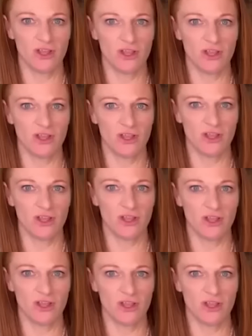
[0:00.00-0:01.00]

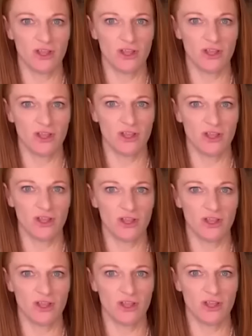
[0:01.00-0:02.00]

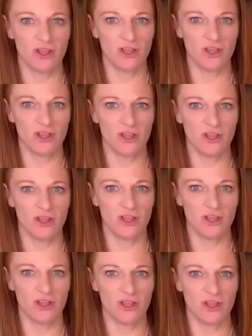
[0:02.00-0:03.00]

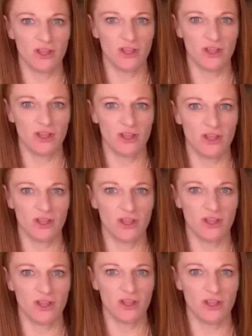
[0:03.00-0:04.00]

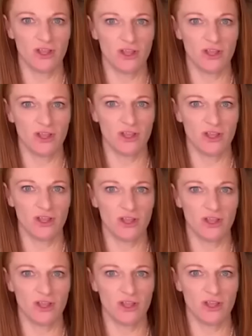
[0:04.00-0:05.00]

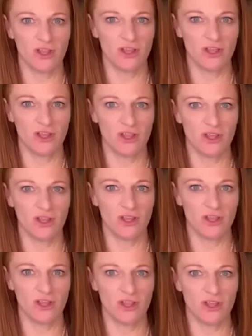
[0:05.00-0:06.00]

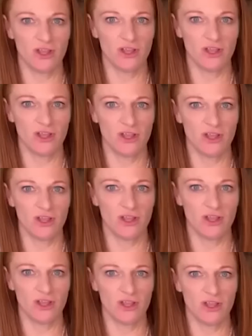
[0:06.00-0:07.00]

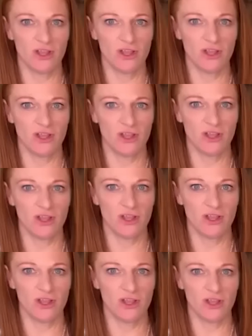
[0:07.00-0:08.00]
This person isn't speaking.